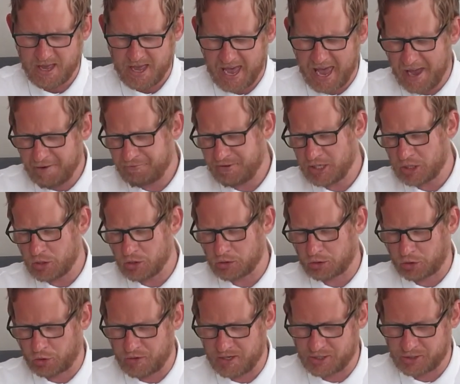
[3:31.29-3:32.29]
Every
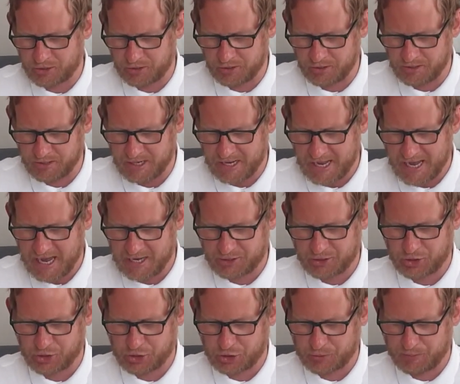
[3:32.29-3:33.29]
good Christian has
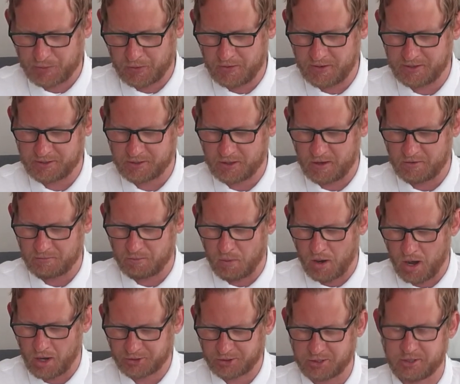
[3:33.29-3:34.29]
a spirit of
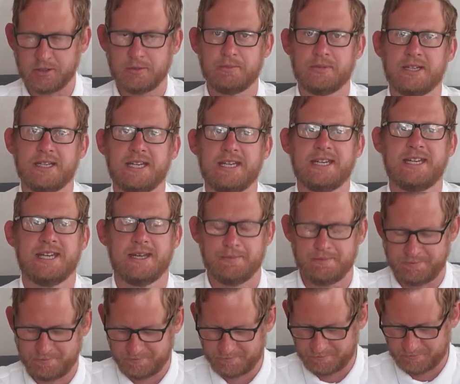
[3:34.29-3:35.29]
martyrdom in him,